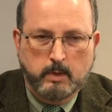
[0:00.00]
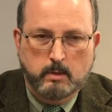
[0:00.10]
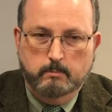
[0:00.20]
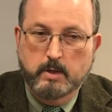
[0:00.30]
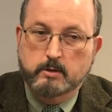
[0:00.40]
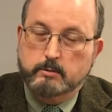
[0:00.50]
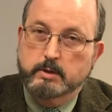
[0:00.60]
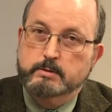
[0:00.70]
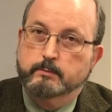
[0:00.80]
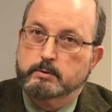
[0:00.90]

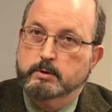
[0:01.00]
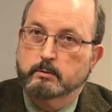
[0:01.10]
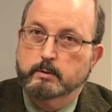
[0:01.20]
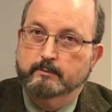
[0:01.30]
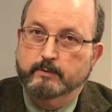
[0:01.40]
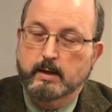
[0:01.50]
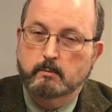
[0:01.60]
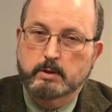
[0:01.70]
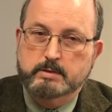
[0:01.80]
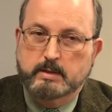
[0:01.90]
Administration for Children and
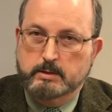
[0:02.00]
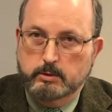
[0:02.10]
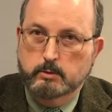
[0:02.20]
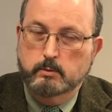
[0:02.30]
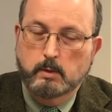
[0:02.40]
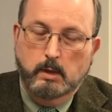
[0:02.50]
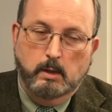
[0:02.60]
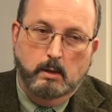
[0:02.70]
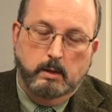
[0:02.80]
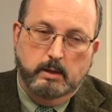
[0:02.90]
Families. That's who
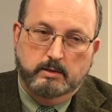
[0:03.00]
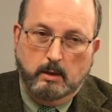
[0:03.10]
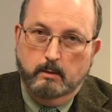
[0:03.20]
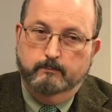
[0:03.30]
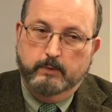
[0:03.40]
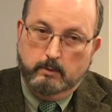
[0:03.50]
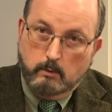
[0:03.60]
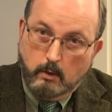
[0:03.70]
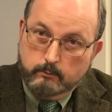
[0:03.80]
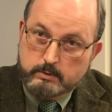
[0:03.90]
is our
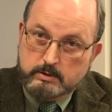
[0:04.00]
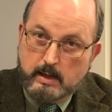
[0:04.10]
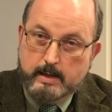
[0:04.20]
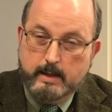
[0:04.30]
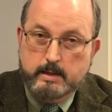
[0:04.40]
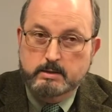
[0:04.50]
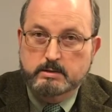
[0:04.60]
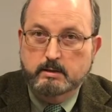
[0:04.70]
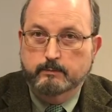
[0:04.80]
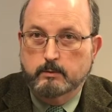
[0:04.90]
federal oversight
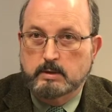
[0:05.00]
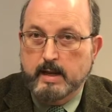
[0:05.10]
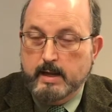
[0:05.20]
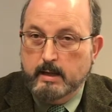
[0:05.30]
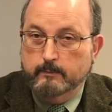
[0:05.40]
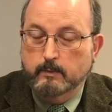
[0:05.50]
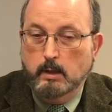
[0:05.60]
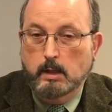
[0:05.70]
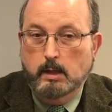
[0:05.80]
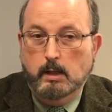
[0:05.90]
agency for TANF.
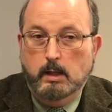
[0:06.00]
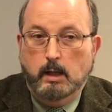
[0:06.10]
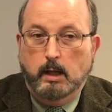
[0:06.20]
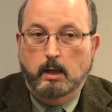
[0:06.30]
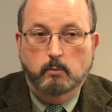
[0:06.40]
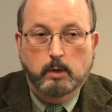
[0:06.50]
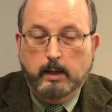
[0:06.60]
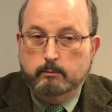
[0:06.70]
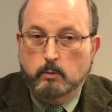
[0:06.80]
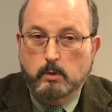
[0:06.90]
And we'll
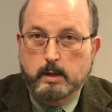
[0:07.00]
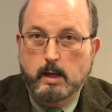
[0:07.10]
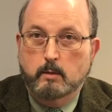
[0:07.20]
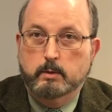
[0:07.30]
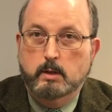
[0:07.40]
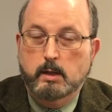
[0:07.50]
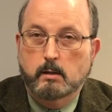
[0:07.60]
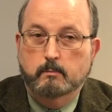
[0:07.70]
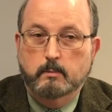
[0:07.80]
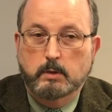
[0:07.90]
have to work out with
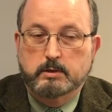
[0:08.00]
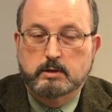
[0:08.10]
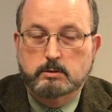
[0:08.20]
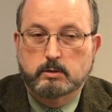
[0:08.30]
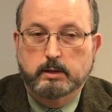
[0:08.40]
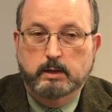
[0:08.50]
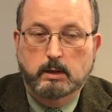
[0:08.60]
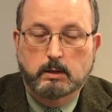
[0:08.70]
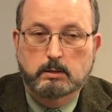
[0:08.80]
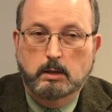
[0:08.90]
them essentially
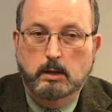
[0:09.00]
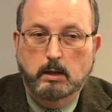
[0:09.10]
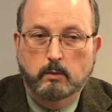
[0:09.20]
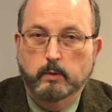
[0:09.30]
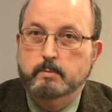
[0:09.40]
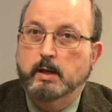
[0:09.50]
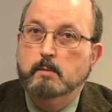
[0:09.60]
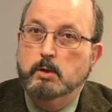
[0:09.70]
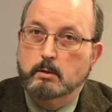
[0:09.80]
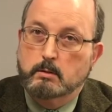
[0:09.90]
a
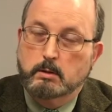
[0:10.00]
repayment